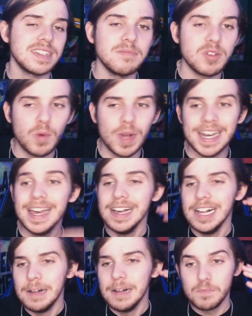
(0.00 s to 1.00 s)
to win.
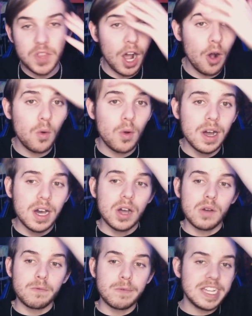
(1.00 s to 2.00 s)
No,
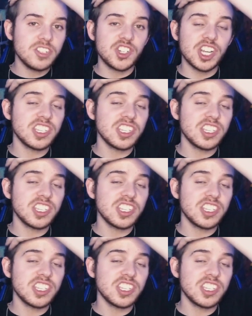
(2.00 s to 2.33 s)
we just